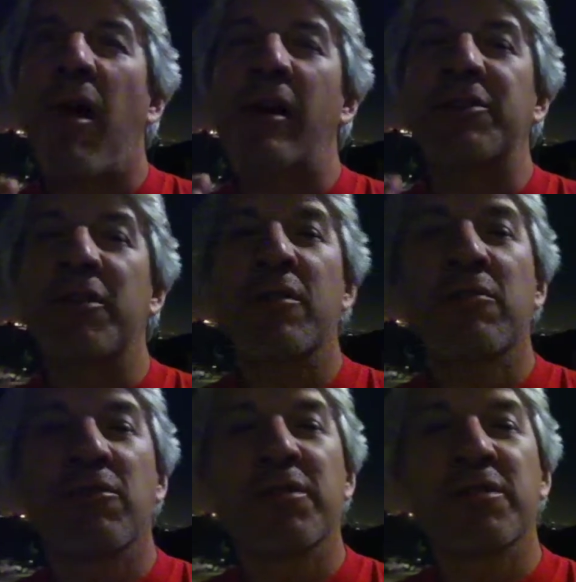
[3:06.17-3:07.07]
I
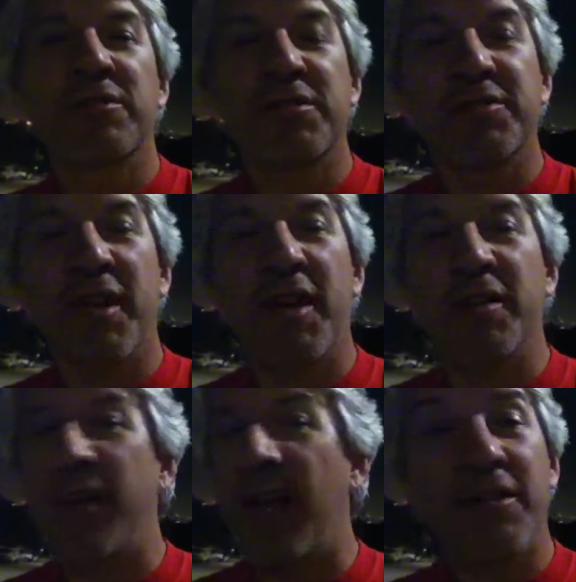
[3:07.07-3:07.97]
don't really
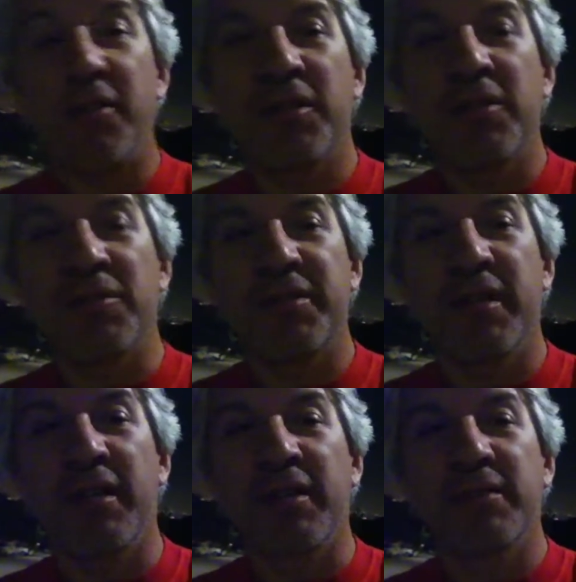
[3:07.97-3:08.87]
understand anything you're
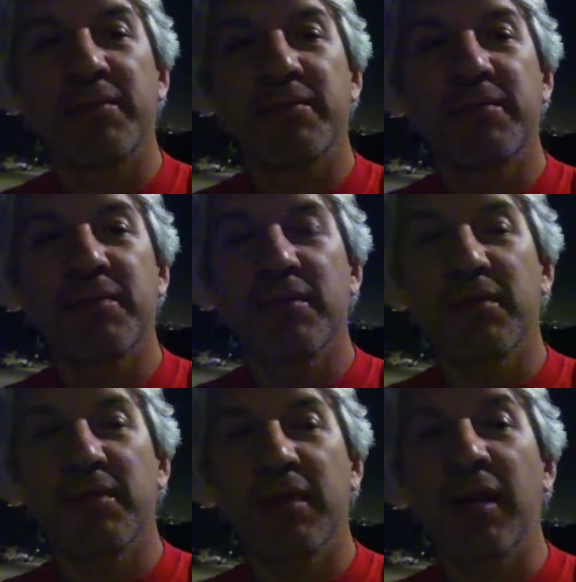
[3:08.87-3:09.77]
saying.
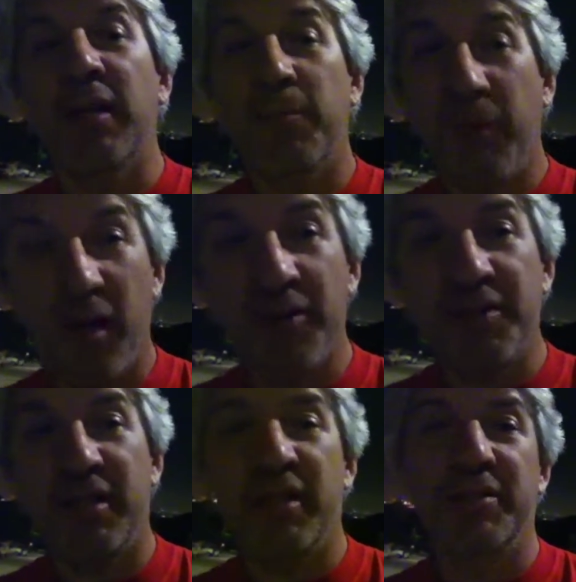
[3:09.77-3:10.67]
And I
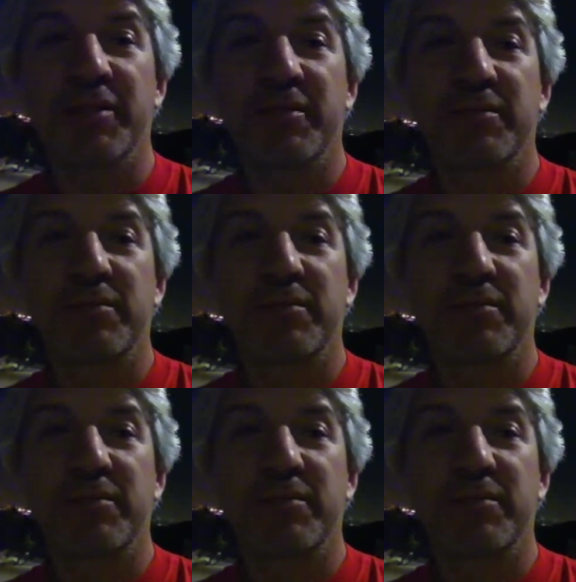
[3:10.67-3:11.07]
apologize.